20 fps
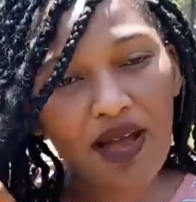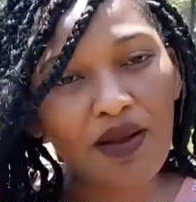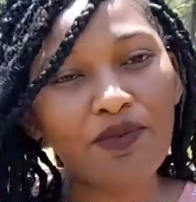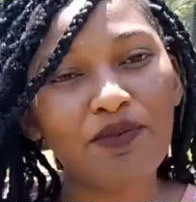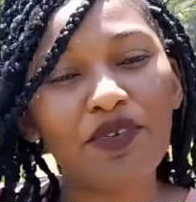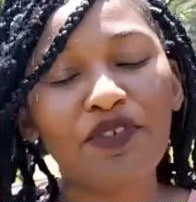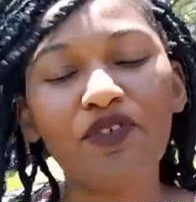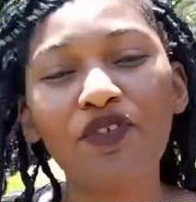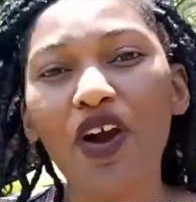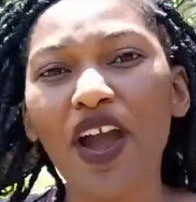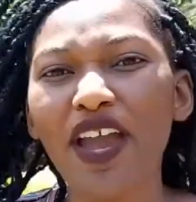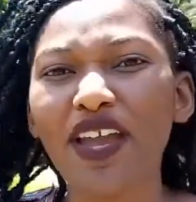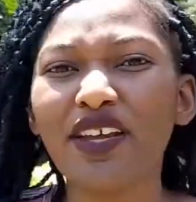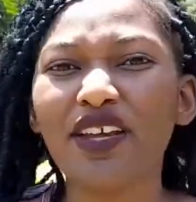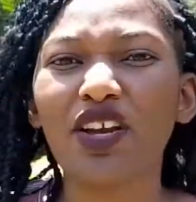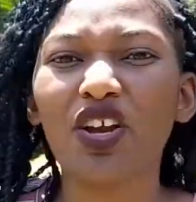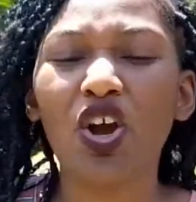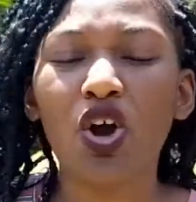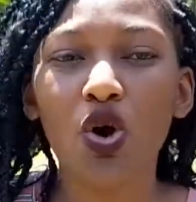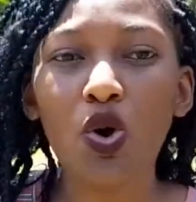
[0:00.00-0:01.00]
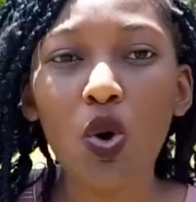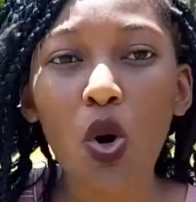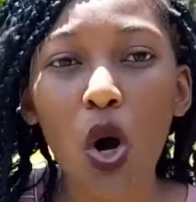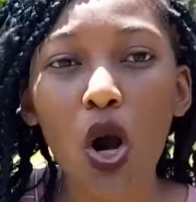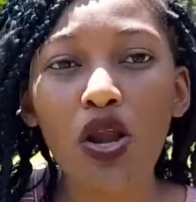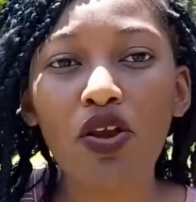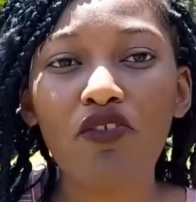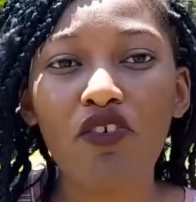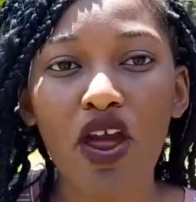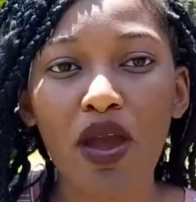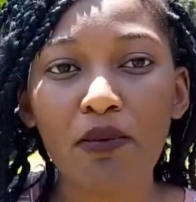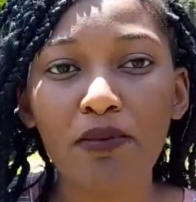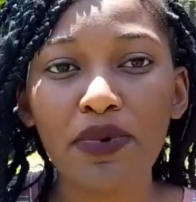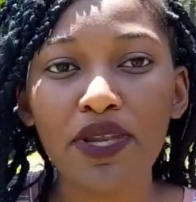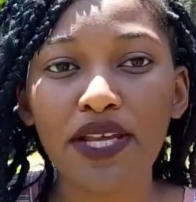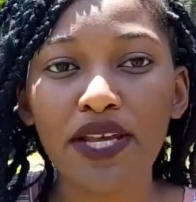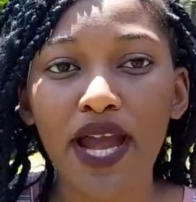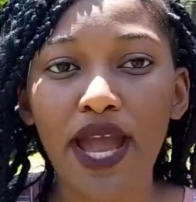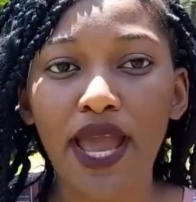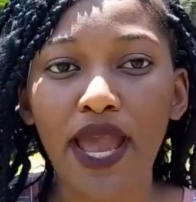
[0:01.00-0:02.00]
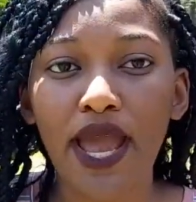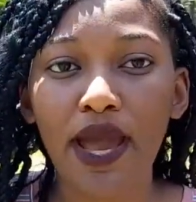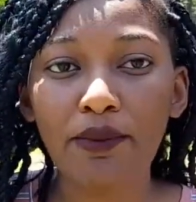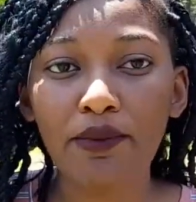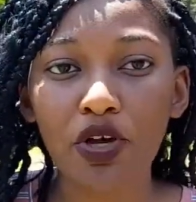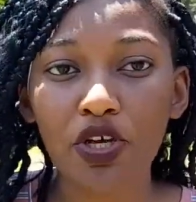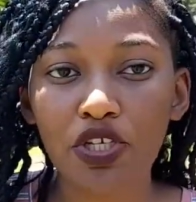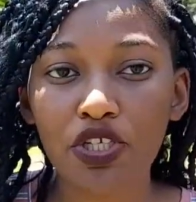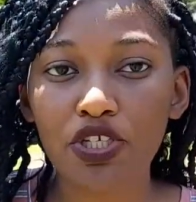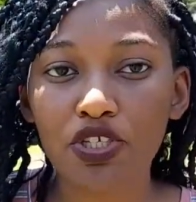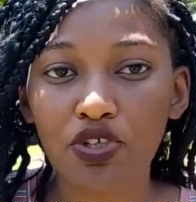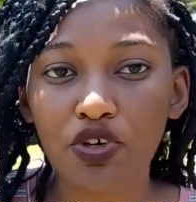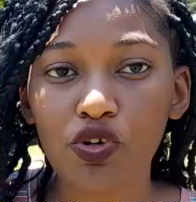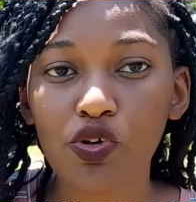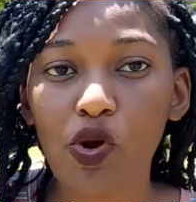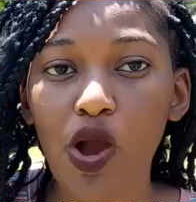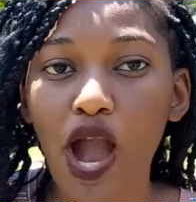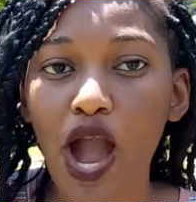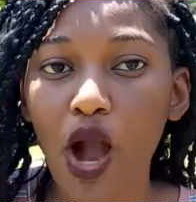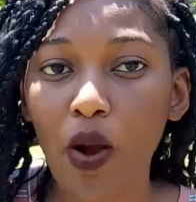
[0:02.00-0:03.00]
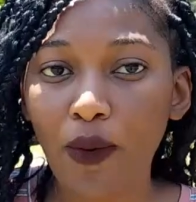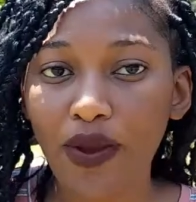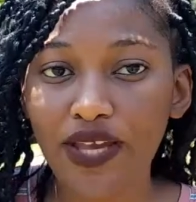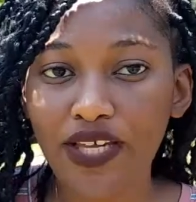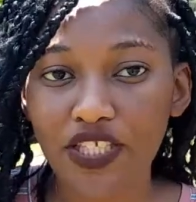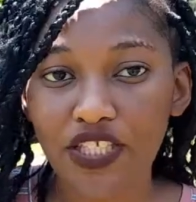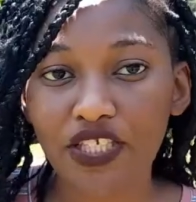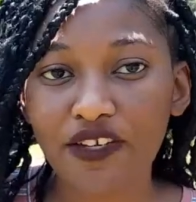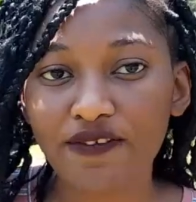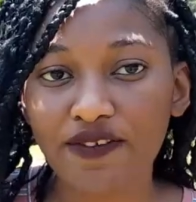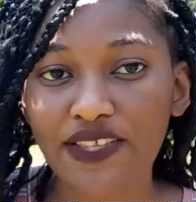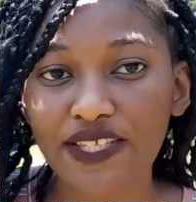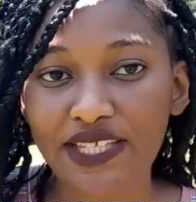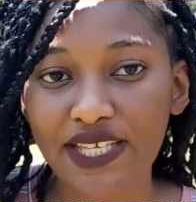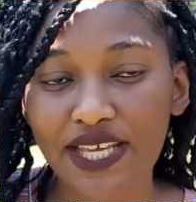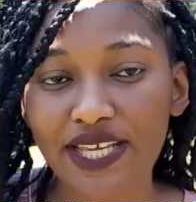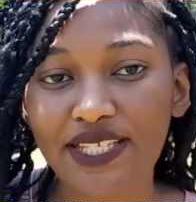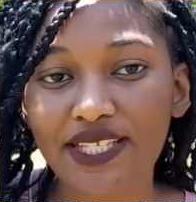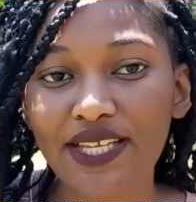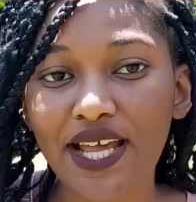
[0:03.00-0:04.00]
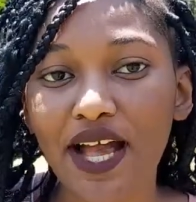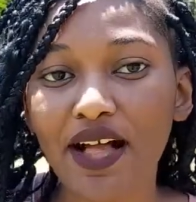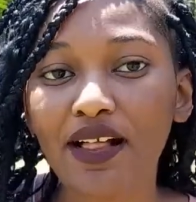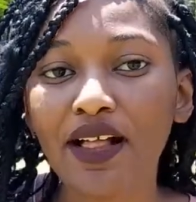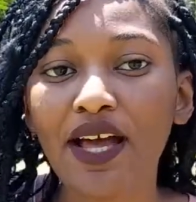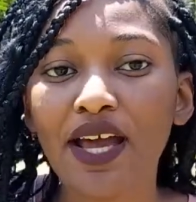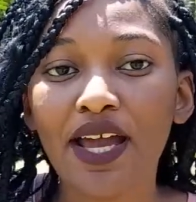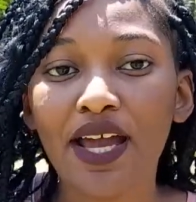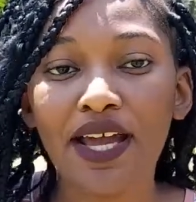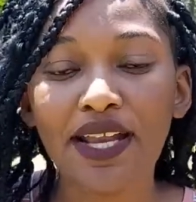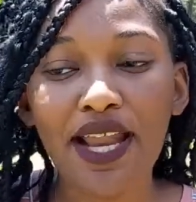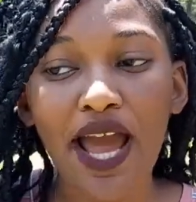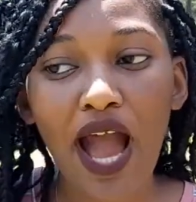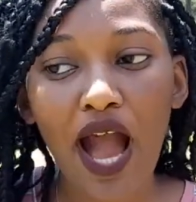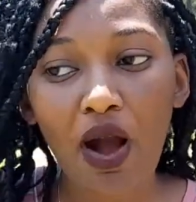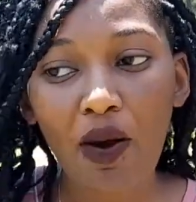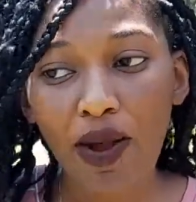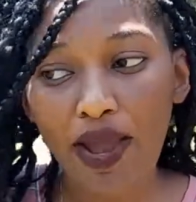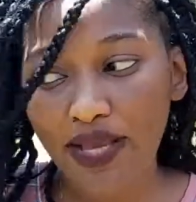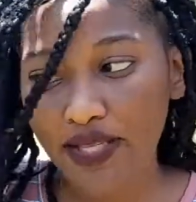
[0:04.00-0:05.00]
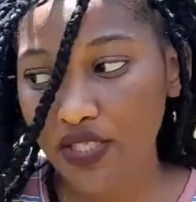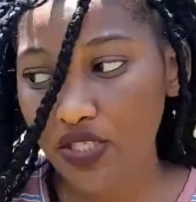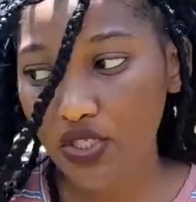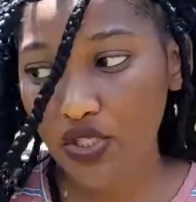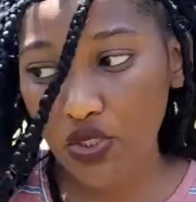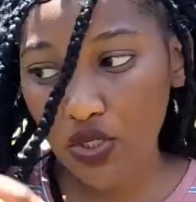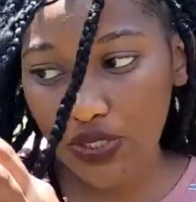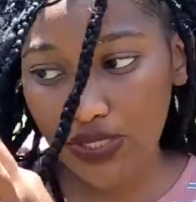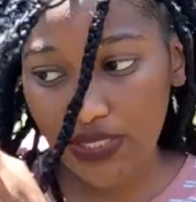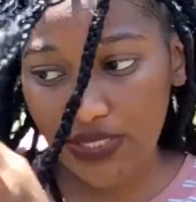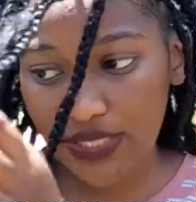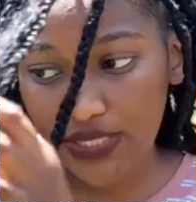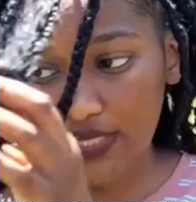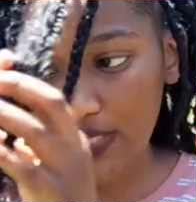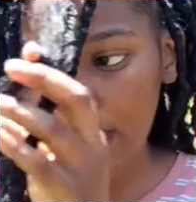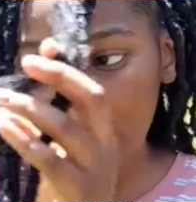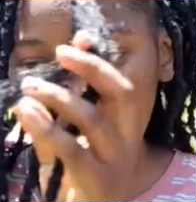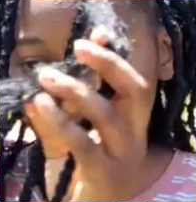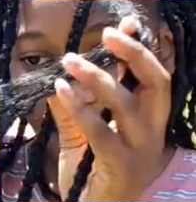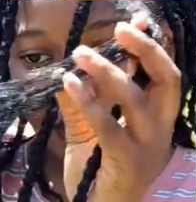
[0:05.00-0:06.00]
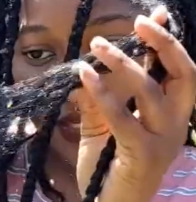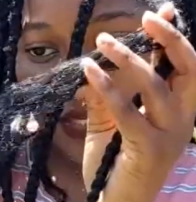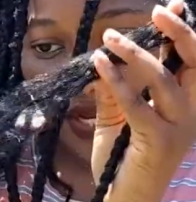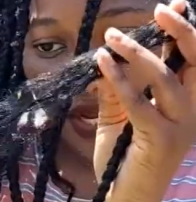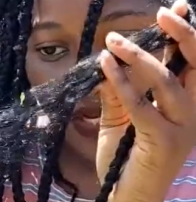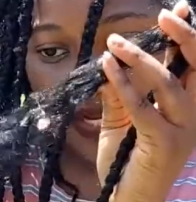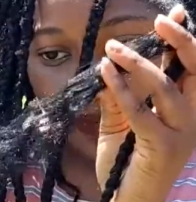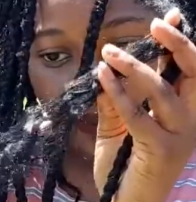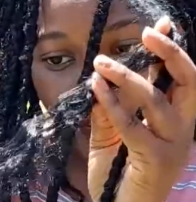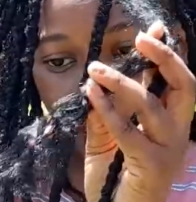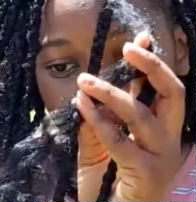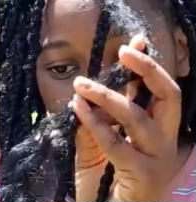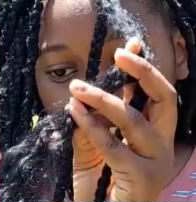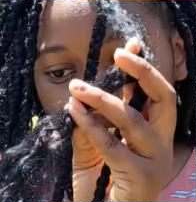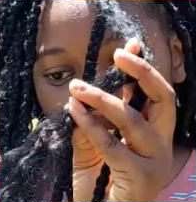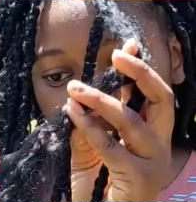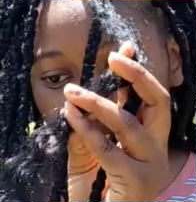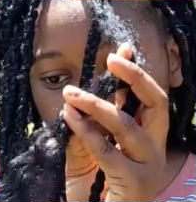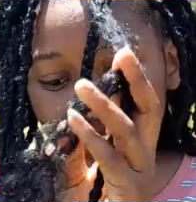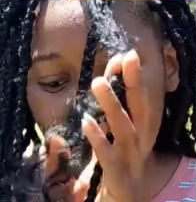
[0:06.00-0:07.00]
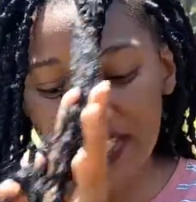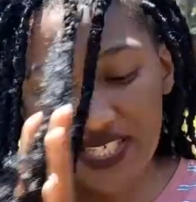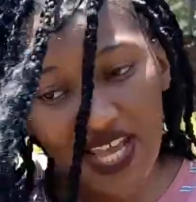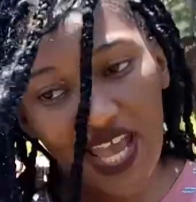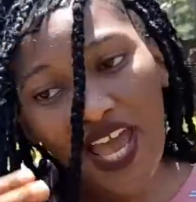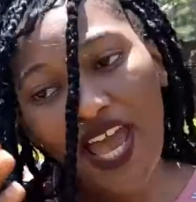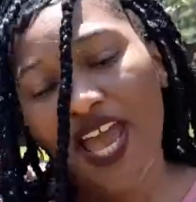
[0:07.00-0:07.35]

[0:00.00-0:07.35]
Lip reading: before I go on rambling, I am going to show you how I achieved this hairstyle and how I inserted the darling passion twist,